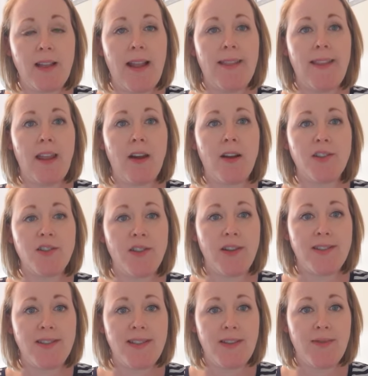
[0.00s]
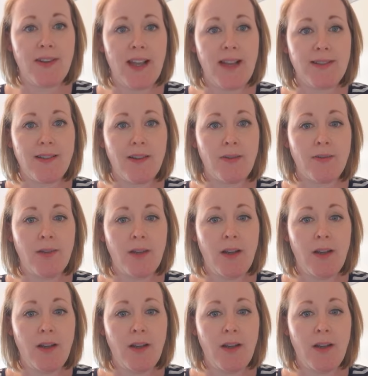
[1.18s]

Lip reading: and the Archdiocese of Glasgow,